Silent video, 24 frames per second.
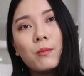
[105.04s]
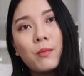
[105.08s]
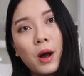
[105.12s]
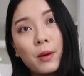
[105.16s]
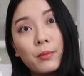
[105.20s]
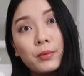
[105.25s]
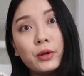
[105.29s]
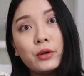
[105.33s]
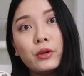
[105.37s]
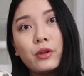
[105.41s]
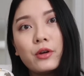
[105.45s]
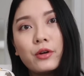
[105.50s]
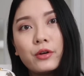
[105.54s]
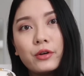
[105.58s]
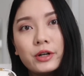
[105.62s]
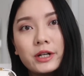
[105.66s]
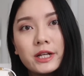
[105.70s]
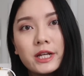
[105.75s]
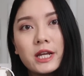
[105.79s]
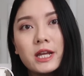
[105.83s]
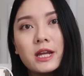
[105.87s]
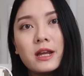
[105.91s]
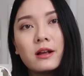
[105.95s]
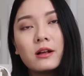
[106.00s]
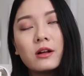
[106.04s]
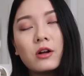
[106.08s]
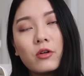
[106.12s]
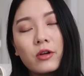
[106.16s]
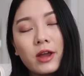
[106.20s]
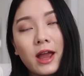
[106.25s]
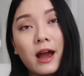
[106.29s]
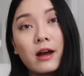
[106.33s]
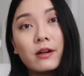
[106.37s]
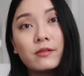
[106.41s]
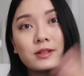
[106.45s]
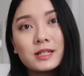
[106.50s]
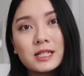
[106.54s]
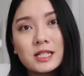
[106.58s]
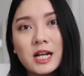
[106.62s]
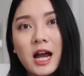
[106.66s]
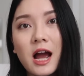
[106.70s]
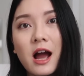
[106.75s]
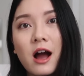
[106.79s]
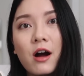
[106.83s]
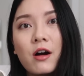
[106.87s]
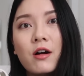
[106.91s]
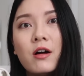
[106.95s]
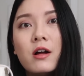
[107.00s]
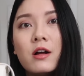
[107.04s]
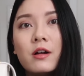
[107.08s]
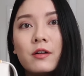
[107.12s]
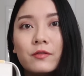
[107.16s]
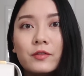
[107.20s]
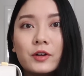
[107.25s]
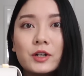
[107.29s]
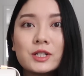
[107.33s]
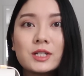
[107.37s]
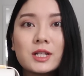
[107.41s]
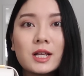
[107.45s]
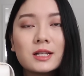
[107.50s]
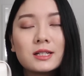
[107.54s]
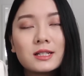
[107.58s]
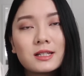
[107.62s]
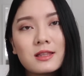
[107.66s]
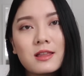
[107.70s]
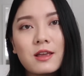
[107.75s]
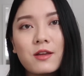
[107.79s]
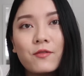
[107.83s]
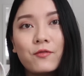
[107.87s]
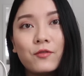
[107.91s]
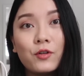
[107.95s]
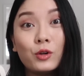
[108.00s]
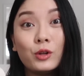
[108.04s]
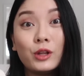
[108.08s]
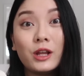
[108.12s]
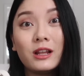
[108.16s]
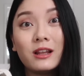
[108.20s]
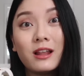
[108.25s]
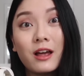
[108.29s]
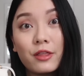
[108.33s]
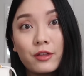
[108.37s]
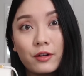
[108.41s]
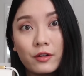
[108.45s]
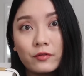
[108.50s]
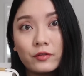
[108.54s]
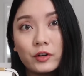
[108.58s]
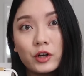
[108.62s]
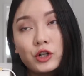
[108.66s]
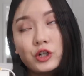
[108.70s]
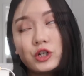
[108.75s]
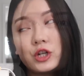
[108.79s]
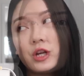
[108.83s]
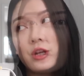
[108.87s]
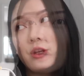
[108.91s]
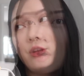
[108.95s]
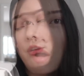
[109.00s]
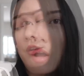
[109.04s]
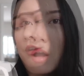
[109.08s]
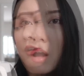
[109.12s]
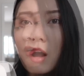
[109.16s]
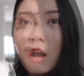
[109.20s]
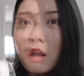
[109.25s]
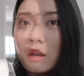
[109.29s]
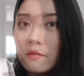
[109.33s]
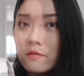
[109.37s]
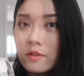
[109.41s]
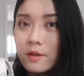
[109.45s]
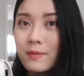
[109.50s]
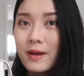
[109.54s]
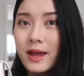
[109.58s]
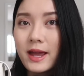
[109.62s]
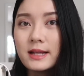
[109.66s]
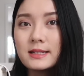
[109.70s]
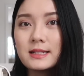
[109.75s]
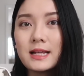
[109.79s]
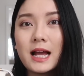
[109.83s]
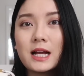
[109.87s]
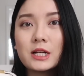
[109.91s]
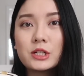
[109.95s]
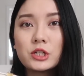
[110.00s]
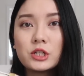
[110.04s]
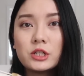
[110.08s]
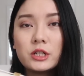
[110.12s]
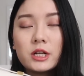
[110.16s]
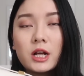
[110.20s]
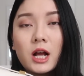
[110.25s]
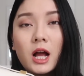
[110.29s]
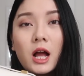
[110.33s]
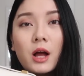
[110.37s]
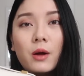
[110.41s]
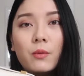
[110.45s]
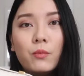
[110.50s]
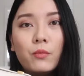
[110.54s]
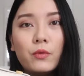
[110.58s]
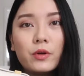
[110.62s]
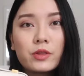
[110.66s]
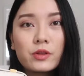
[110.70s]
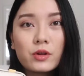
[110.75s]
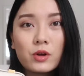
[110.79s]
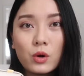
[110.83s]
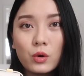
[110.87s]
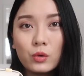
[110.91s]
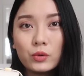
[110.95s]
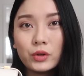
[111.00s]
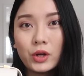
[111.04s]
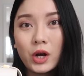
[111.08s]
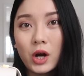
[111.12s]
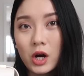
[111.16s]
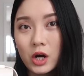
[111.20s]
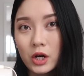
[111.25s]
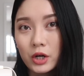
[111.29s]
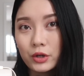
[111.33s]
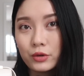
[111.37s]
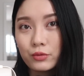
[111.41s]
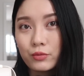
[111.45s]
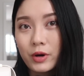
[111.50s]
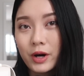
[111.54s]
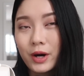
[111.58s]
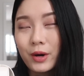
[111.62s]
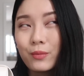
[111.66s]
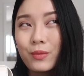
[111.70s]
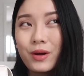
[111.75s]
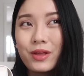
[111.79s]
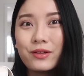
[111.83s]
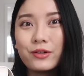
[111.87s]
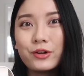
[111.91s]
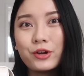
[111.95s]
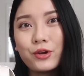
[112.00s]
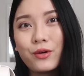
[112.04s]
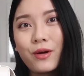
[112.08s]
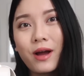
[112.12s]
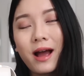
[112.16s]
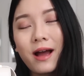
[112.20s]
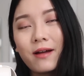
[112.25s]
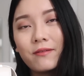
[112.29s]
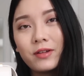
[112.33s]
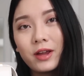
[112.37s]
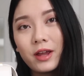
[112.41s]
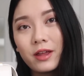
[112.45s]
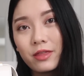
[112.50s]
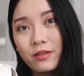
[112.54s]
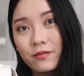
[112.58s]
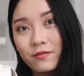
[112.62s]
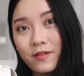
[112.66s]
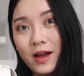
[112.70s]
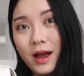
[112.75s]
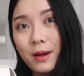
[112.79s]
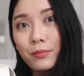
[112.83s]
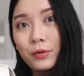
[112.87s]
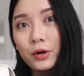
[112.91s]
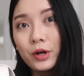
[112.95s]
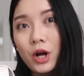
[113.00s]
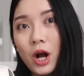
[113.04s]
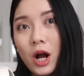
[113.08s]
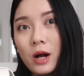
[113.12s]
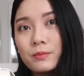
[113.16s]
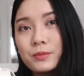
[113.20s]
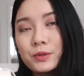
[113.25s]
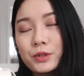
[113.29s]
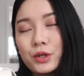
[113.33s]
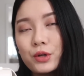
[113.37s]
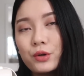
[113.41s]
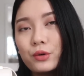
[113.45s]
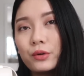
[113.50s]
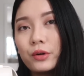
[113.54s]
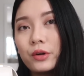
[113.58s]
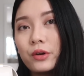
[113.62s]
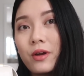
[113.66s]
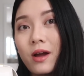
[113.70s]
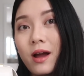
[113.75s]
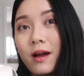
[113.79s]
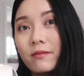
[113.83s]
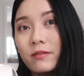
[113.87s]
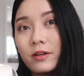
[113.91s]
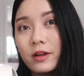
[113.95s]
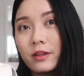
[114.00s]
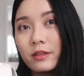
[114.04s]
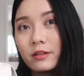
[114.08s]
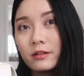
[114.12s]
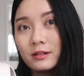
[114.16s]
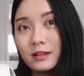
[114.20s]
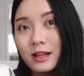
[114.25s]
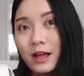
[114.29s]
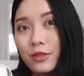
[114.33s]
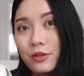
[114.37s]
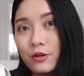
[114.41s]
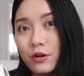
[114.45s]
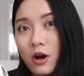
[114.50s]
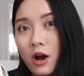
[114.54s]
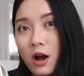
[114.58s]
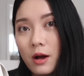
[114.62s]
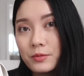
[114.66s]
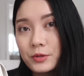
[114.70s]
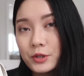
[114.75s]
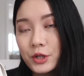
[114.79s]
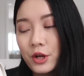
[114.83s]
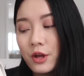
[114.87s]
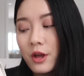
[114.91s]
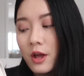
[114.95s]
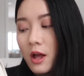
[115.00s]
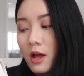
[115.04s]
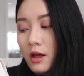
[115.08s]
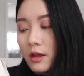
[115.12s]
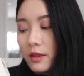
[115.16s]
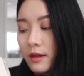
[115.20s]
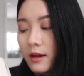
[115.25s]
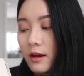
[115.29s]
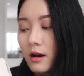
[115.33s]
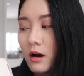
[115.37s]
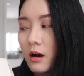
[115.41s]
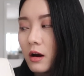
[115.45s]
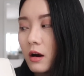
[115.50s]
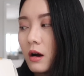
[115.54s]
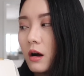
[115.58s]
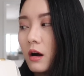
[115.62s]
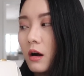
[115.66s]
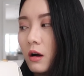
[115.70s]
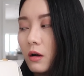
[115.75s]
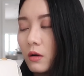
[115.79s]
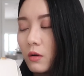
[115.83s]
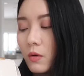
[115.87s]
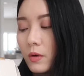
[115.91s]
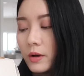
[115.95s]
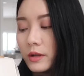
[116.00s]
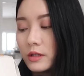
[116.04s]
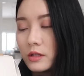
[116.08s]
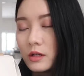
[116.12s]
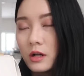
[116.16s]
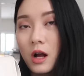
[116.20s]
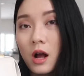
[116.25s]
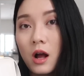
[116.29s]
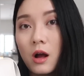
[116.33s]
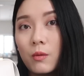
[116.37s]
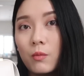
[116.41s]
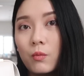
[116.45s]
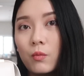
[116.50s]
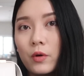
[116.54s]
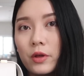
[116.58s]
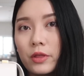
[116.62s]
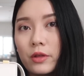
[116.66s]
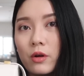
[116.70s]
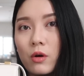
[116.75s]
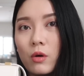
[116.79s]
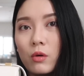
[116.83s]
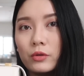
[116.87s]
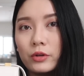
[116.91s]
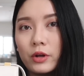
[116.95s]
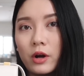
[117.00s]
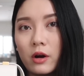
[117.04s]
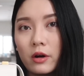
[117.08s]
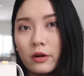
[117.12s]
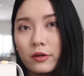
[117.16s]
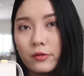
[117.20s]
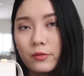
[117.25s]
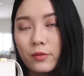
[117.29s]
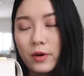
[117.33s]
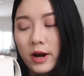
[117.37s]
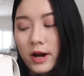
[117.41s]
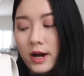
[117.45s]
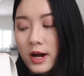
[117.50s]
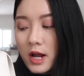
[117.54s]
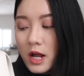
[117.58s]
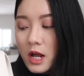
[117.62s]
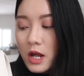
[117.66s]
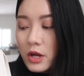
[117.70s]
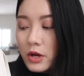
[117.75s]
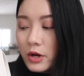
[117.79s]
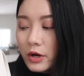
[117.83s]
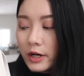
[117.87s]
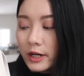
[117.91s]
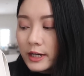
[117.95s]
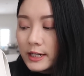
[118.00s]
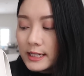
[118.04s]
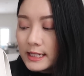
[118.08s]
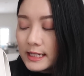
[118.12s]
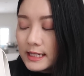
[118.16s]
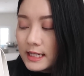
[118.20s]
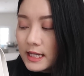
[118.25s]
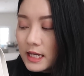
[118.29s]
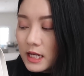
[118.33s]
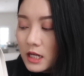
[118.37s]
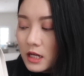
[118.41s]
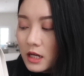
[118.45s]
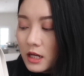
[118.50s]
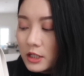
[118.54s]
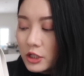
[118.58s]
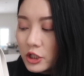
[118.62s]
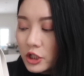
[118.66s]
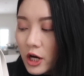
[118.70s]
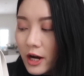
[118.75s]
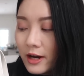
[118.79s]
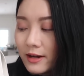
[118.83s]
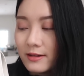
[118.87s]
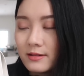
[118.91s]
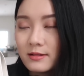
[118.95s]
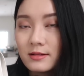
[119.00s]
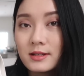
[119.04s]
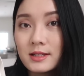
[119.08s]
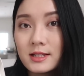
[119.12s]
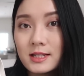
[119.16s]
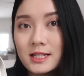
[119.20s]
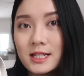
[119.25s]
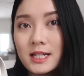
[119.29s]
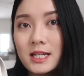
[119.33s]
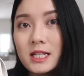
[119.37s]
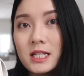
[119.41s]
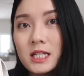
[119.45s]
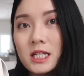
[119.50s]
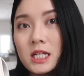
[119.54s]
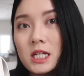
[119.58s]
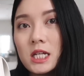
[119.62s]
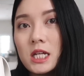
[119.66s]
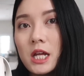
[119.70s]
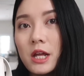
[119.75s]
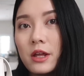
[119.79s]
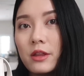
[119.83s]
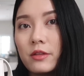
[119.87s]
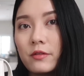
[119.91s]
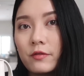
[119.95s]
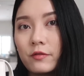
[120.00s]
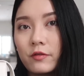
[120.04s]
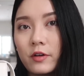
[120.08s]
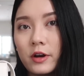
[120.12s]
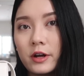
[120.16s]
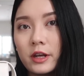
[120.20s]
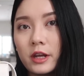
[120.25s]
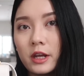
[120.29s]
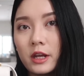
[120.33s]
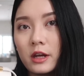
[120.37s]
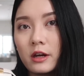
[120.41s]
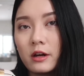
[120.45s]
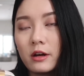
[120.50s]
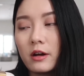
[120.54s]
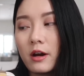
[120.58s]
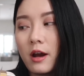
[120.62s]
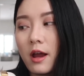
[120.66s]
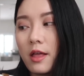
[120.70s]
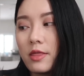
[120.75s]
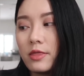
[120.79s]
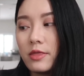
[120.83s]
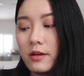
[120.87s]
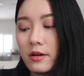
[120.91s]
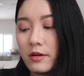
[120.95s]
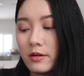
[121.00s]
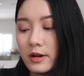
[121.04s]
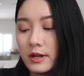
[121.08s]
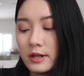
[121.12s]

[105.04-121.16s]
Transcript: popularity and going out of style versus the fully leather version. So all of the bags actually come with gold hardware, whether you have it in the fabric option or you have it in the leather option. They are all going to come with gold hardware. You're gonna see a giant CD in the front here, and there